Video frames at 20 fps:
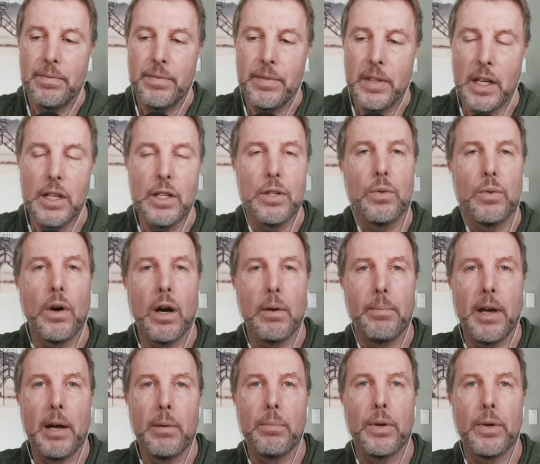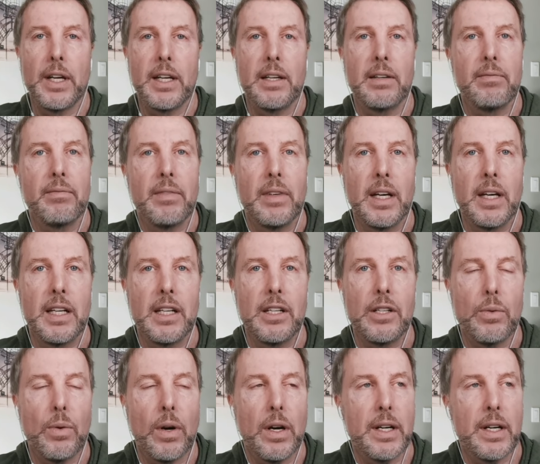into our memory and
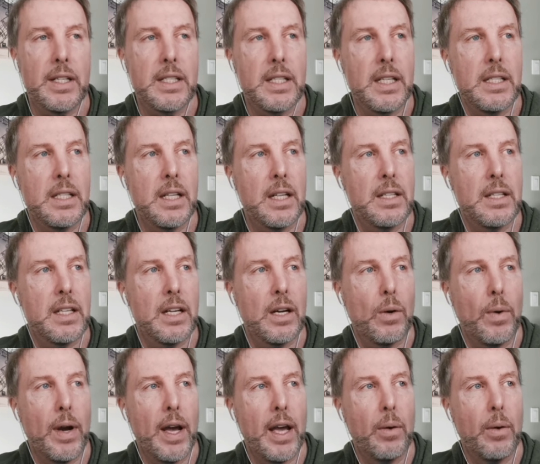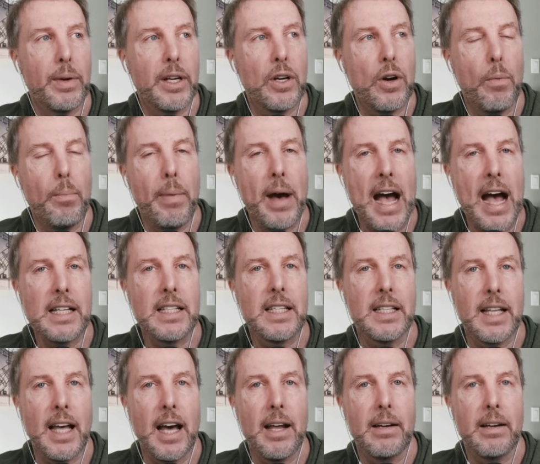into our existence in a way and we go back to
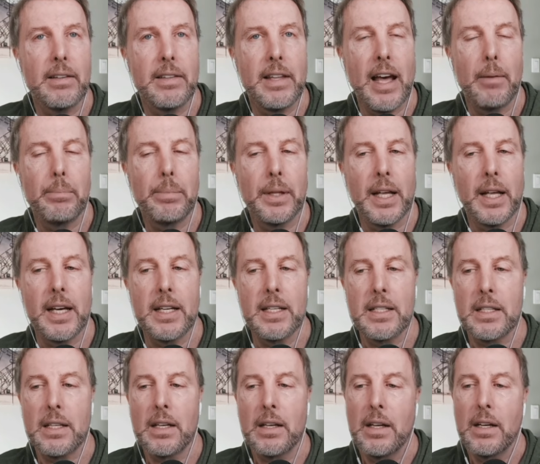that that place.